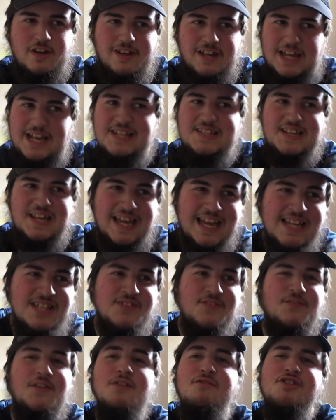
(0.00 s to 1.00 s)
It is
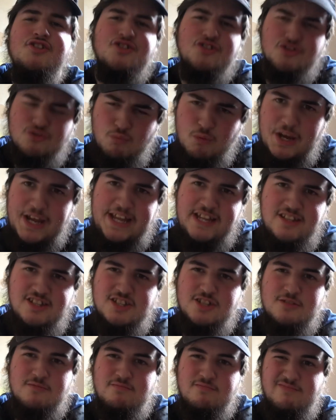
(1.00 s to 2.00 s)
very
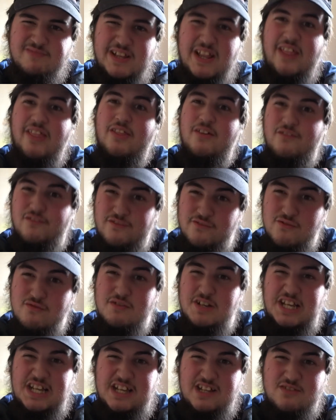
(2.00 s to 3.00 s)
sweet, the
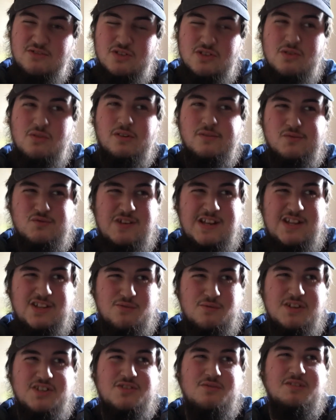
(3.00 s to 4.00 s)
fruity sort of drink
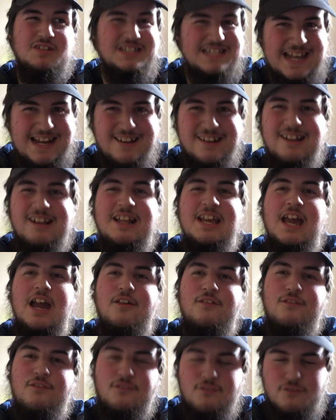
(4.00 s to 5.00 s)
to it. So it's technically a
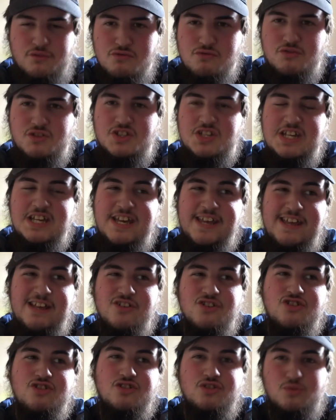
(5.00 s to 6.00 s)
fruity,
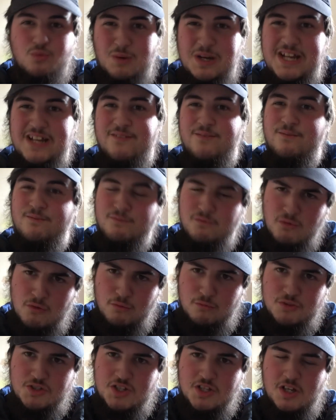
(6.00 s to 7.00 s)
sweet
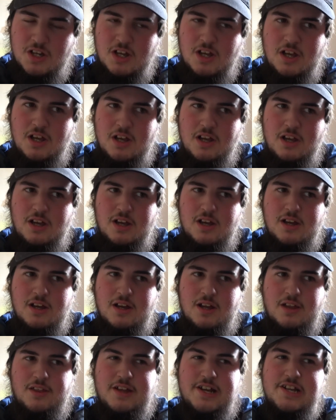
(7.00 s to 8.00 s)
fruit.
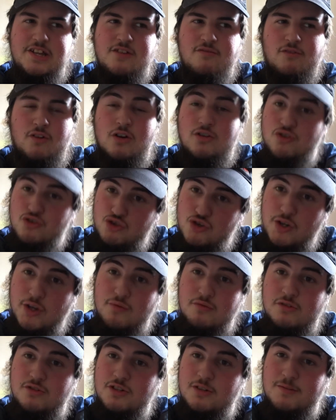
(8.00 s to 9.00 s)
And then you've got the sugar
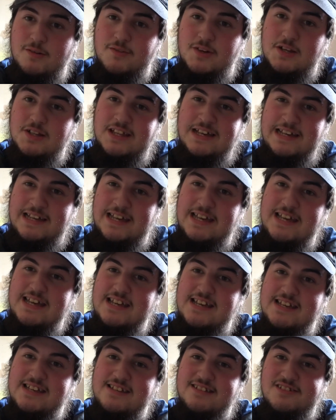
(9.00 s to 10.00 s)
on top of it. That
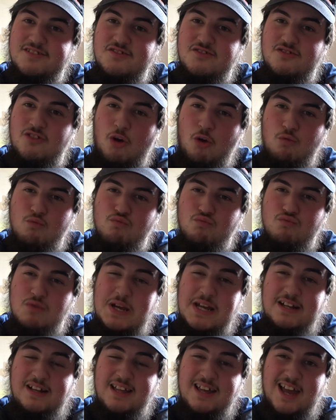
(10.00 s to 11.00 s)
is not
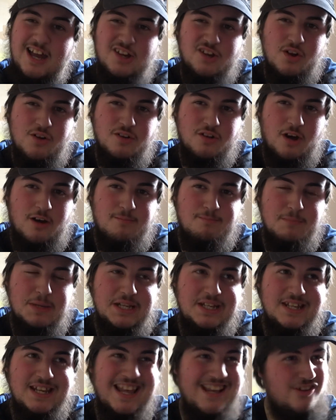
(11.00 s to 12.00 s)
really a good
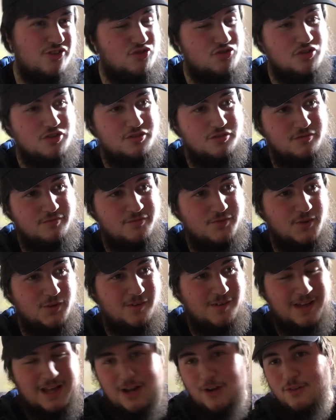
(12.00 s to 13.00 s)
combination
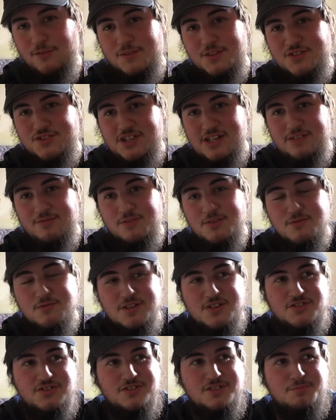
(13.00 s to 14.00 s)
for health and safety
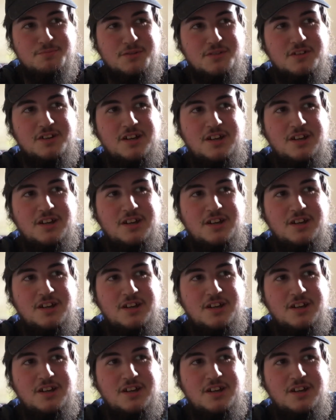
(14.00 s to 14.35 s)
reasons. But